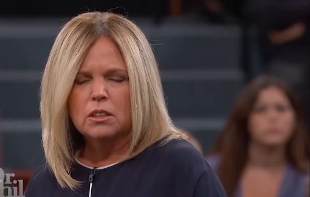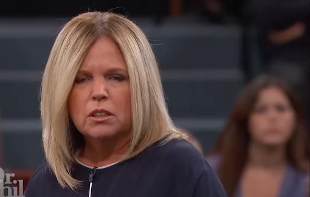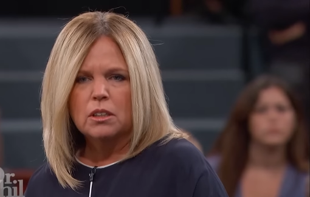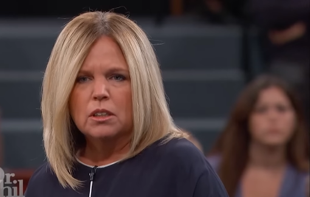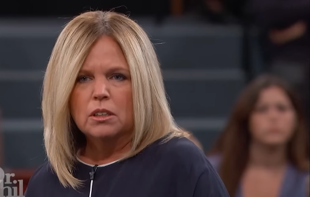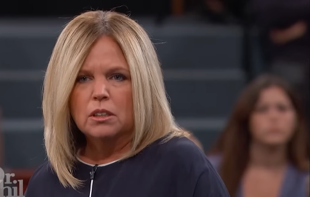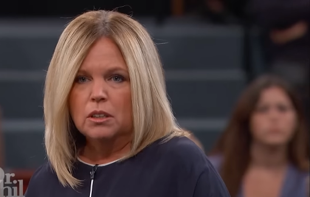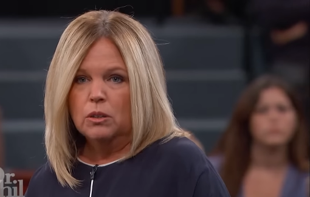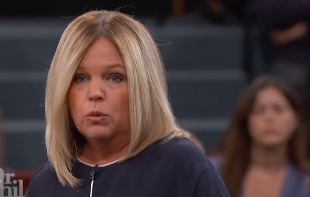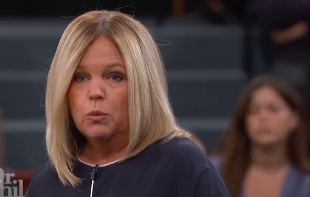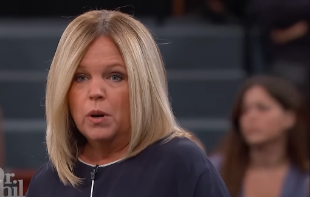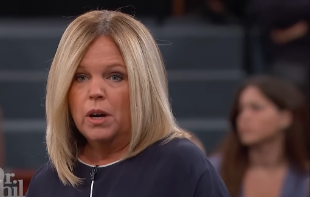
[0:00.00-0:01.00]
Speaker 1: These two
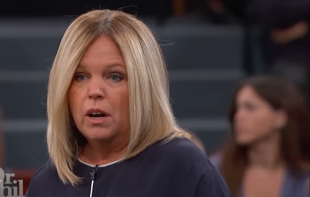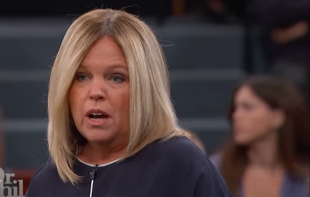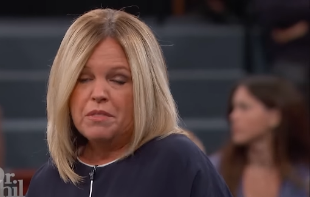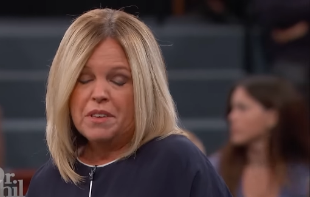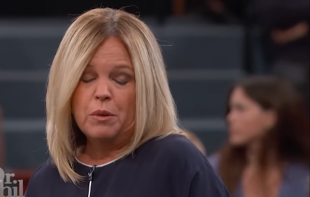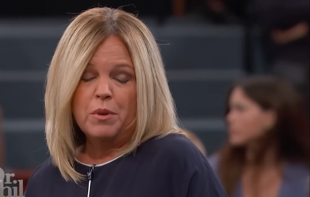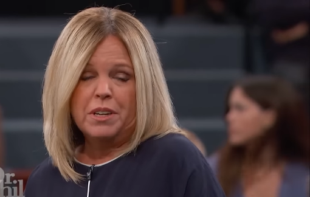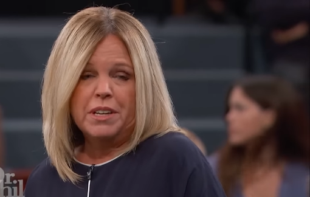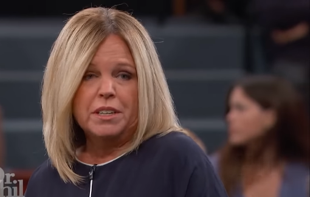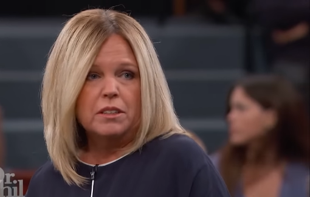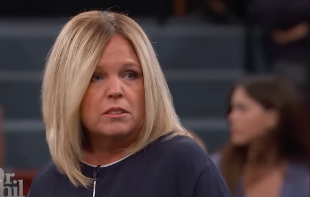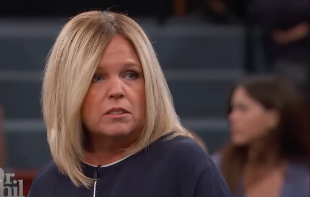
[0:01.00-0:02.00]
spoke. Well, Carrie I think we Grace. You know what?